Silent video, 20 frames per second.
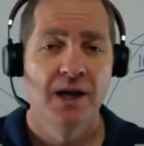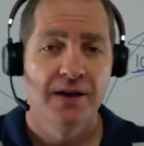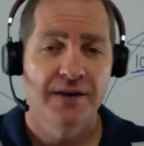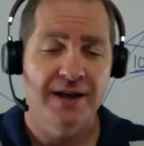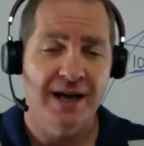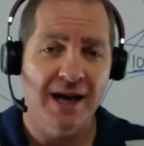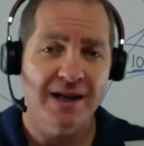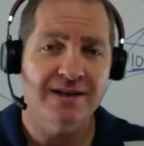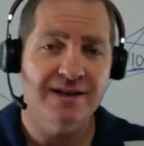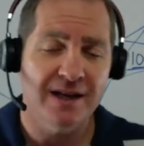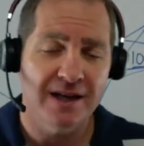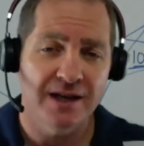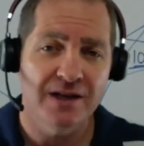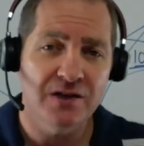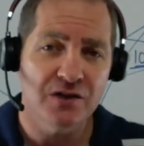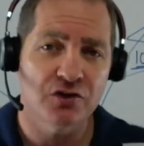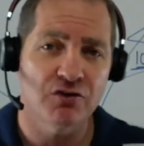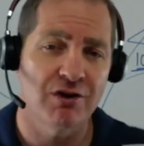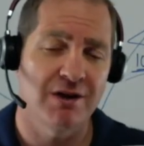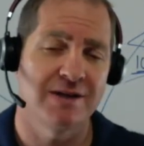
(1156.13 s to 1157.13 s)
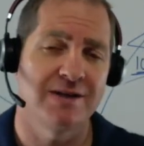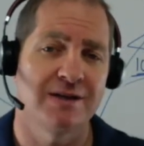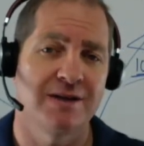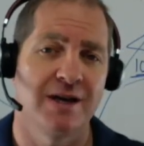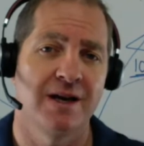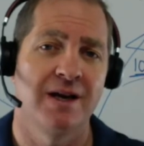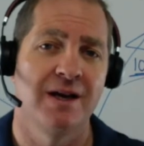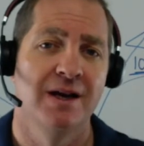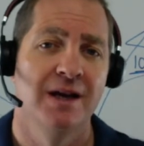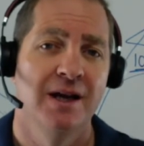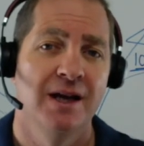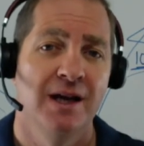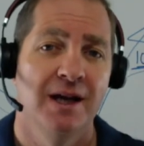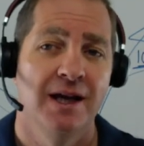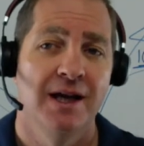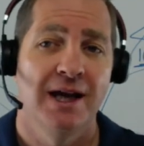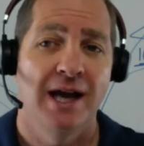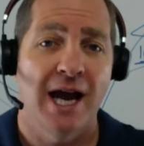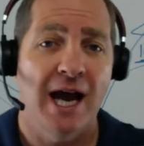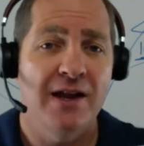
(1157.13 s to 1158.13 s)
The ads are interesting
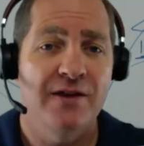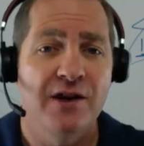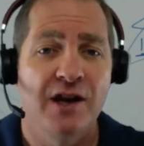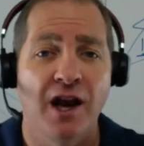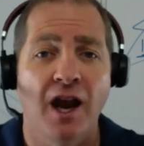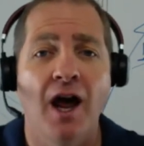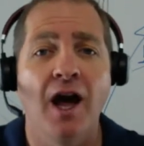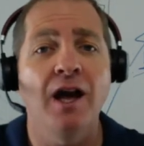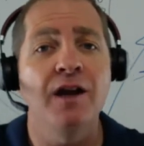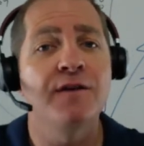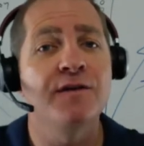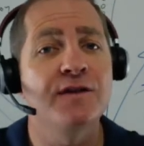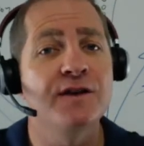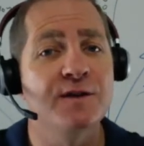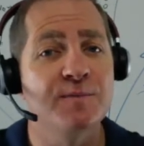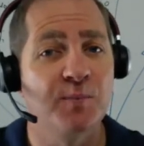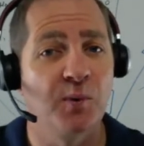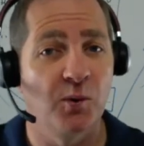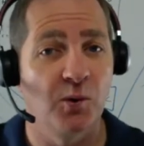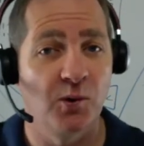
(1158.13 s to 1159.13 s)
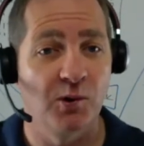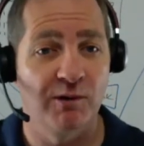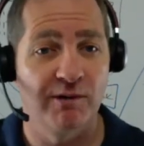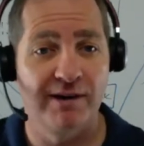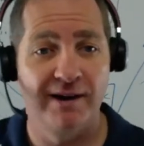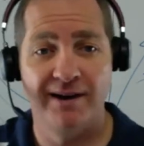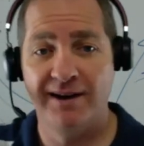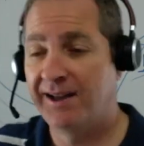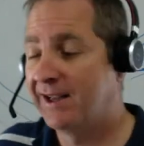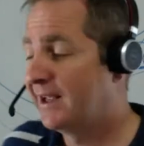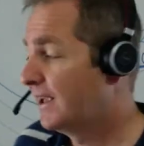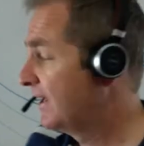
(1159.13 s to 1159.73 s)
and life is boring.